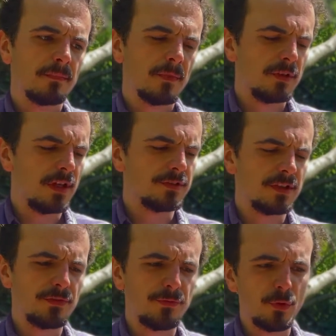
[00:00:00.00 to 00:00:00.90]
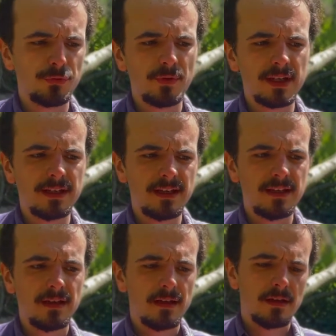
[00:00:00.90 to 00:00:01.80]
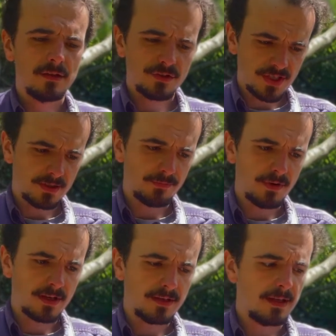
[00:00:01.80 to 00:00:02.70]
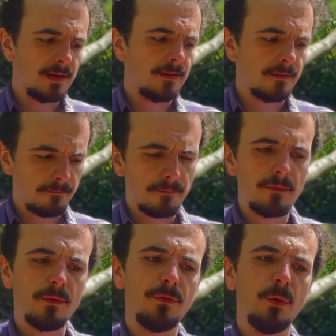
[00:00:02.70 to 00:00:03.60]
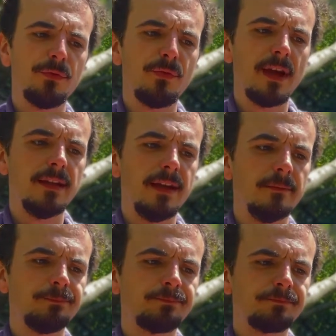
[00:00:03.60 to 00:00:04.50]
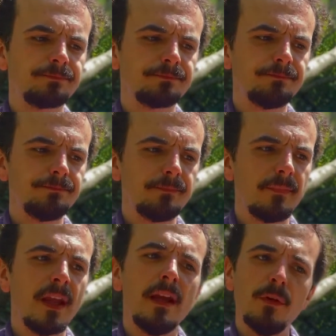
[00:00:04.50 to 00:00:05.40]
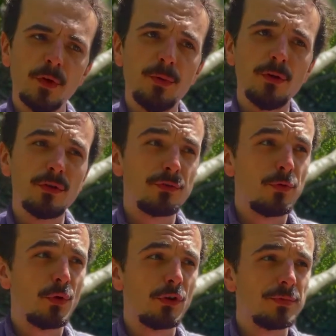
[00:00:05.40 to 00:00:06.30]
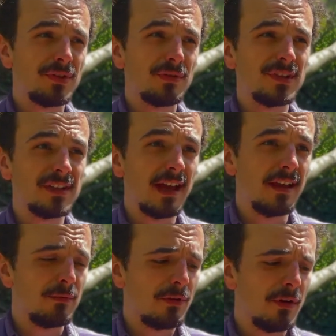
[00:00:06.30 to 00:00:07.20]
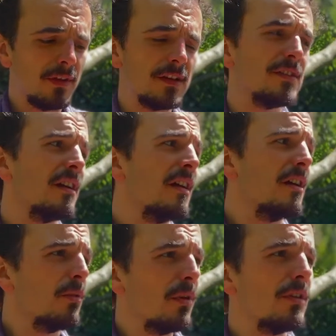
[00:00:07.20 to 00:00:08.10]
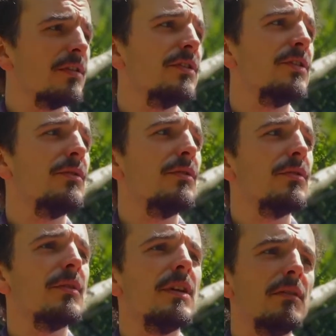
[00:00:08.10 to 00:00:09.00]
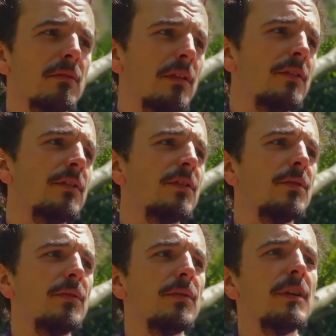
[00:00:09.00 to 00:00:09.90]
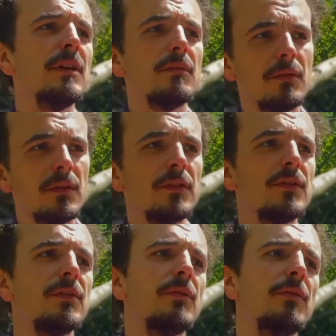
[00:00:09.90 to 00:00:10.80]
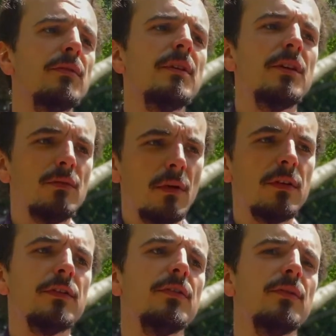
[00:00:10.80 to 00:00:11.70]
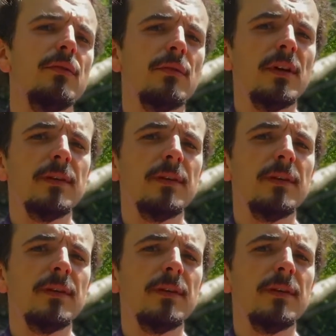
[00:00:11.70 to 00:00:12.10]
Okay, so that's 4th fret D, 2nd fret D, 4th fret D. We put those 4 groups of 3 together, we've got this. 1, 2, 3, 1, 2, 3, 1, 2, 3, 1, 2, 3.